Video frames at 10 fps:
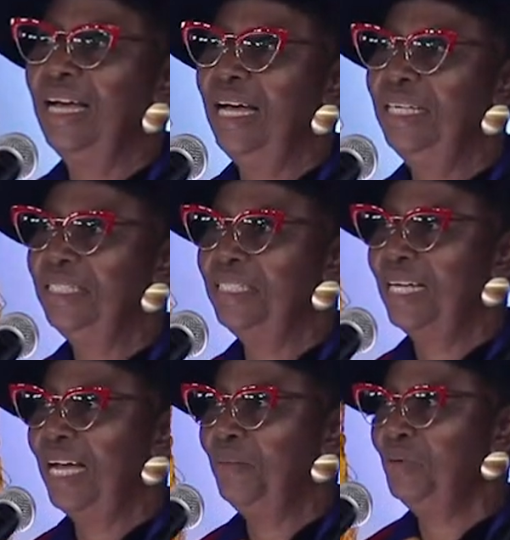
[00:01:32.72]
And
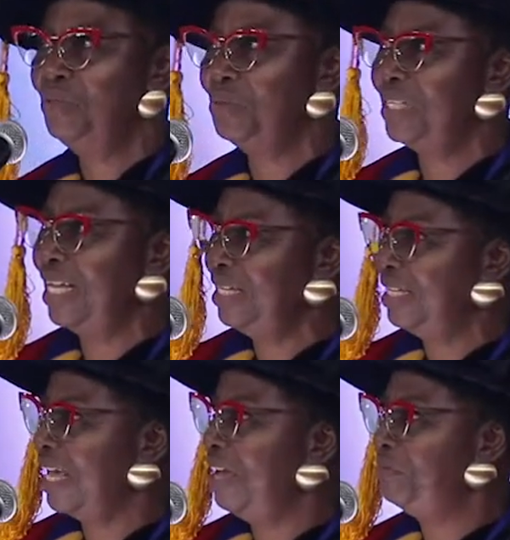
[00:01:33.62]
I want to thank
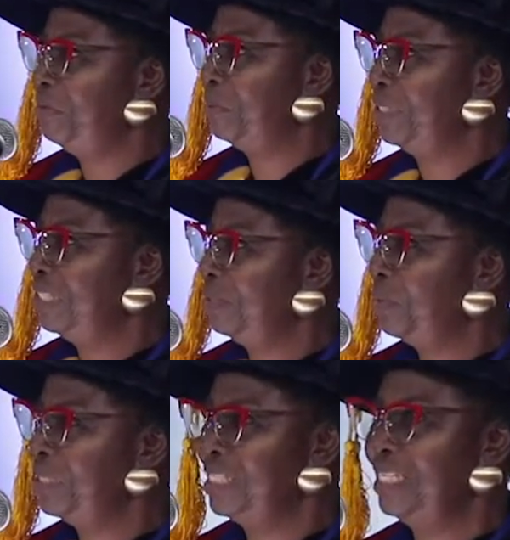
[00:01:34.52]
everybody
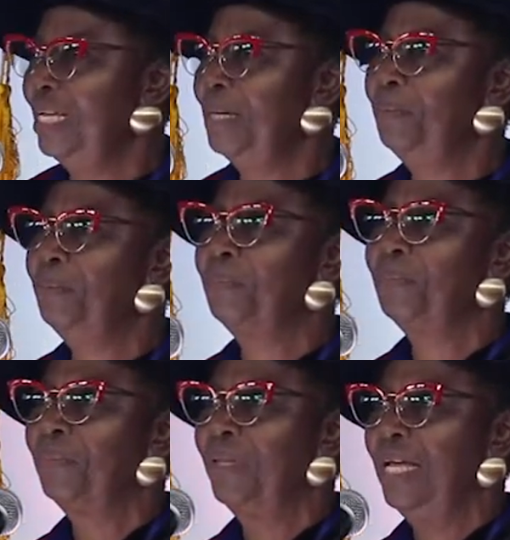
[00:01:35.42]
who is here.
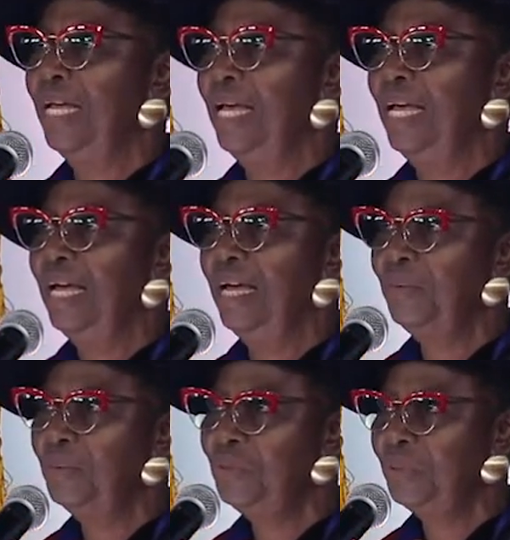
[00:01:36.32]

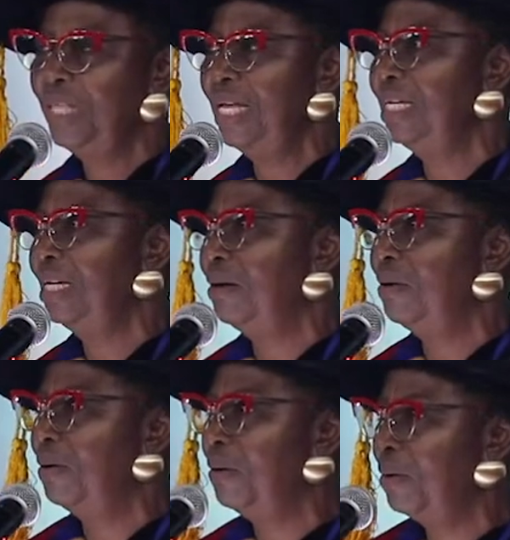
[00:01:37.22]
I want to
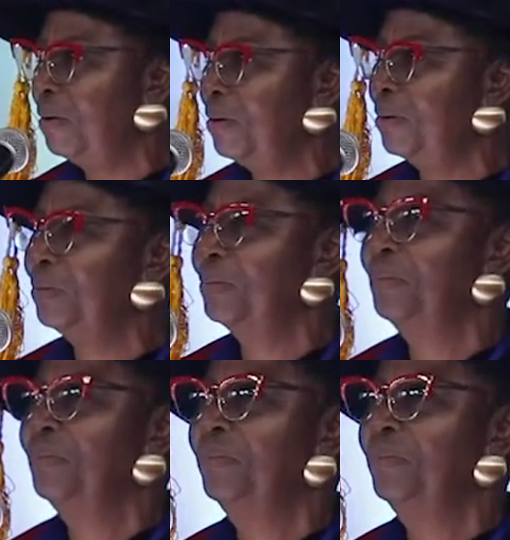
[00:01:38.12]
thank all